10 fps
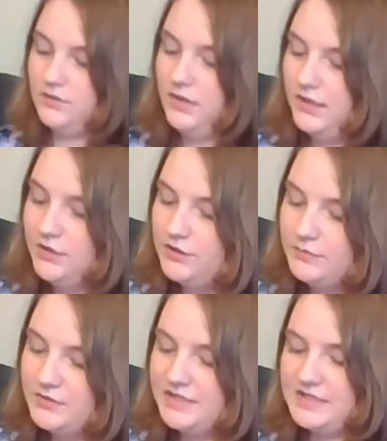You can
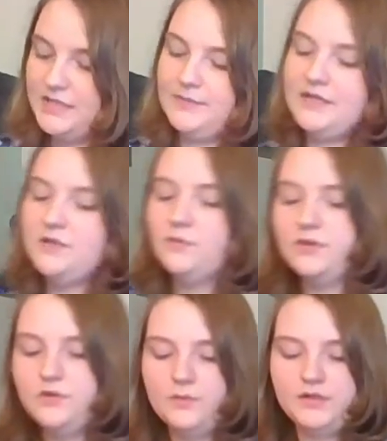put this up anywhere
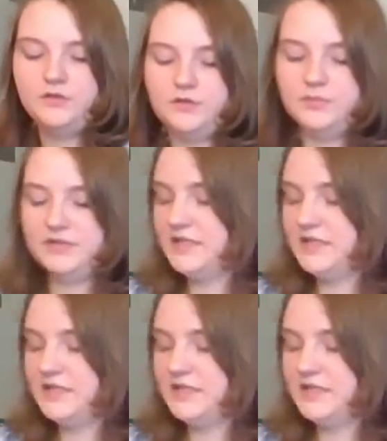you want. You can put